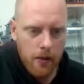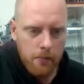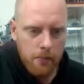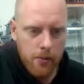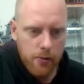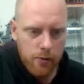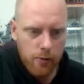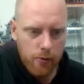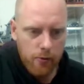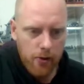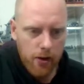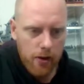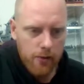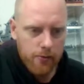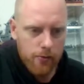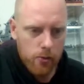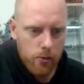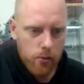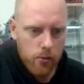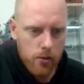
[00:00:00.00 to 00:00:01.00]
But so far I've
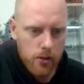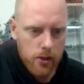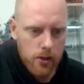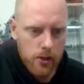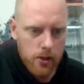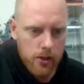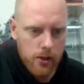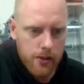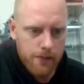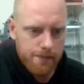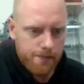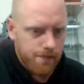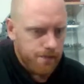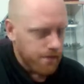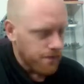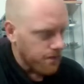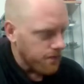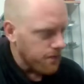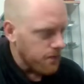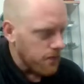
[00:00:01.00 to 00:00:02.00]
only
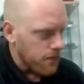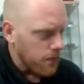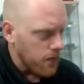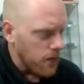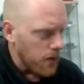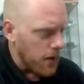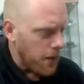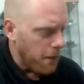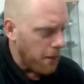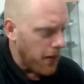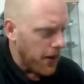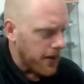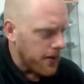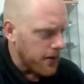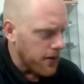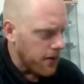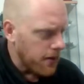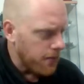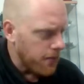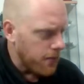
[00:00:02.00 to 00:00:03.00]

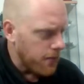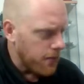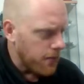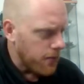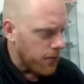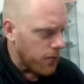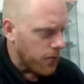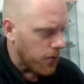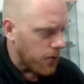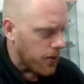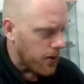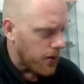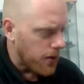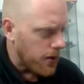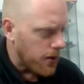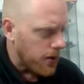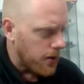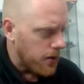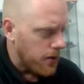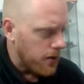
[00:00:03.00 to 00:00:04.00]
painted up
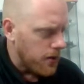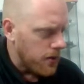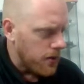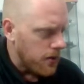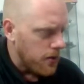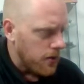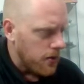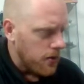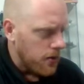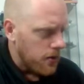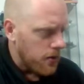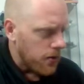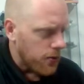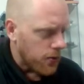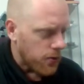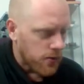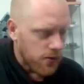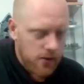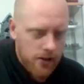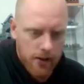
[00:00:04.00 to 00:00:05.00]
for the
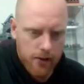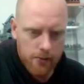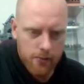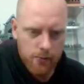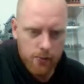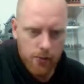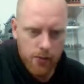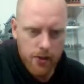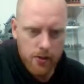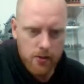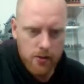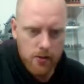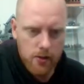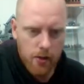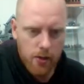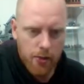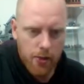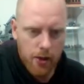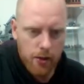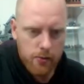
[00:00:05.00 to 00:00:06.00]
first 10 for this
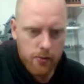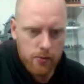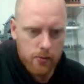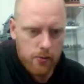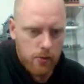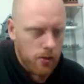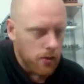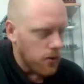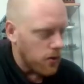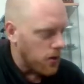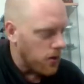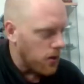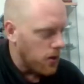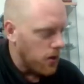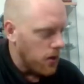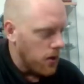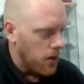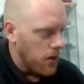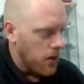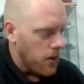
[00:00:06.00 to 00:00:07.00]
1,000
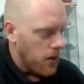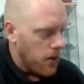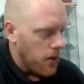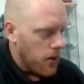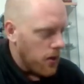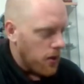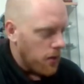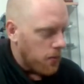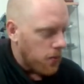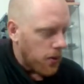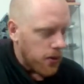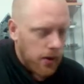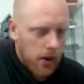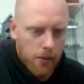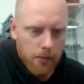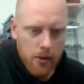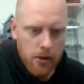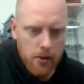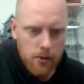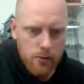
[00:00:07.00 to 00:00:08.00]
point
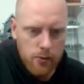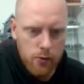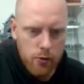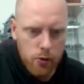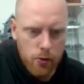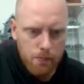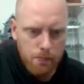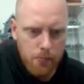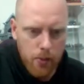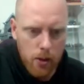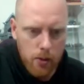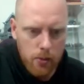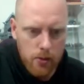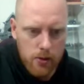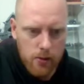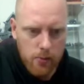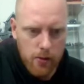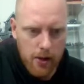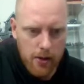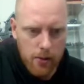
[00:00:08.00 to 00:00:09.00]
army. Soup Bone
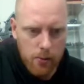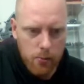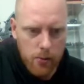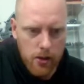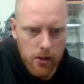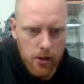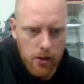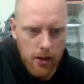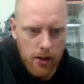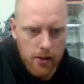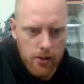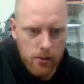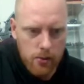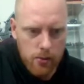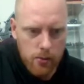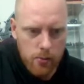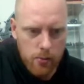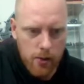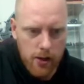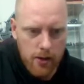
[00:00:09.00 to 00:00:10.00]
is writing, really like your
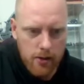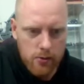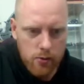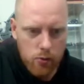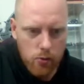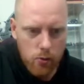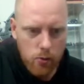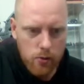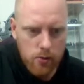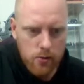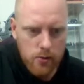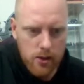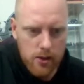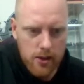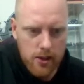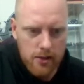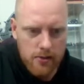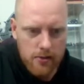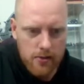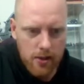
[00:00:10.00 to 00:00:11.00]
garage talks. The
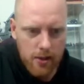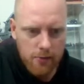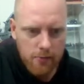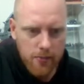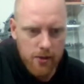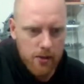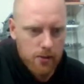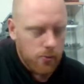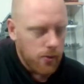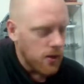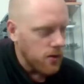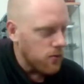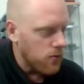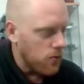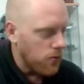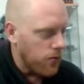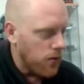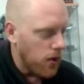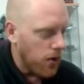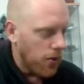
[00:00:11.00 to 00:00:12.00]
guests have been great
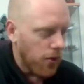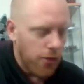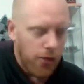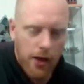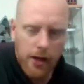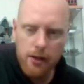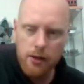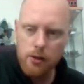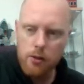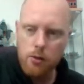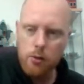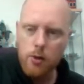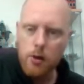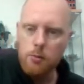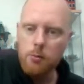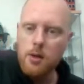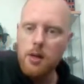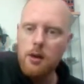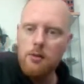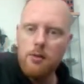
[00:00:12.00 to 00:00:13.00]
so far. Thank you. And
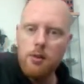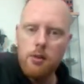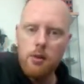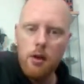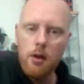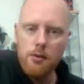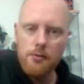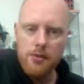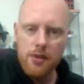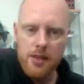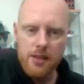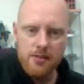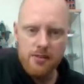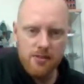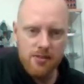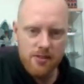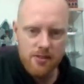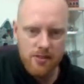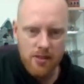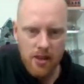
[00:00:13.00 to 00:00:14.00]
we have a lot of
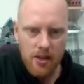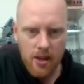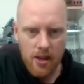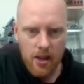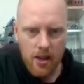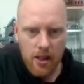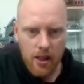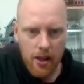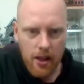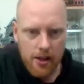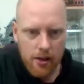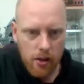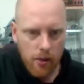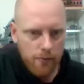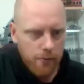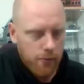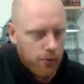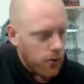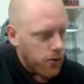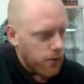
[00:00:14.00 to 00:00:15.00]
guests lined
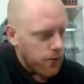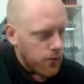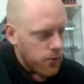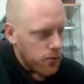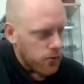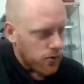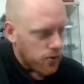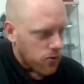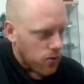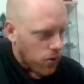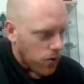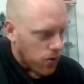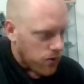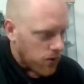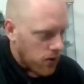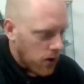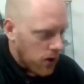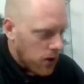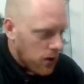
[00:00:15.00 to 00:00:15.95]
up for future talks.